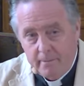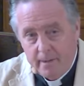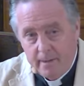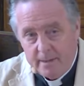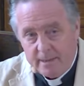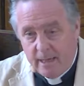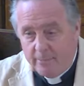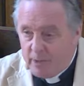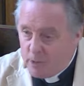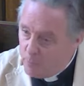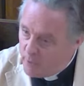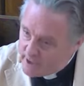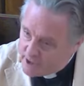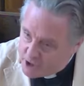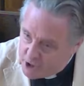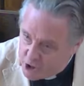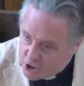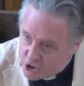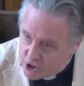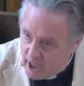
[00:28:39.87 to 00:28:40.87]
Somebody wants
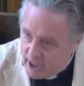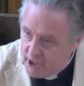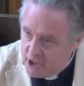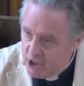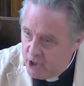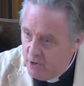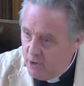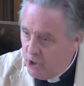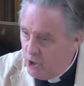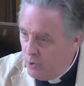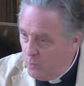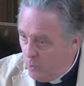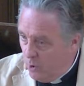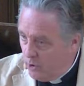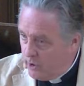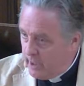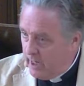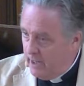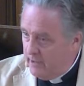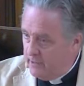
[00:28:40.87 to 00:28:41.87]
to shun you, you
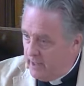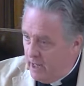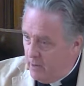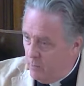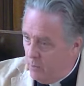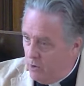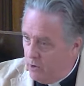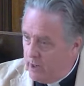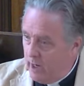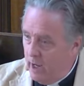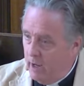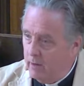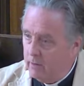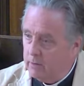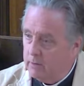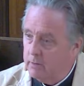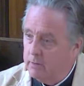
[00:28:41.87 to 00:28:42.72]
walk in, they walk out.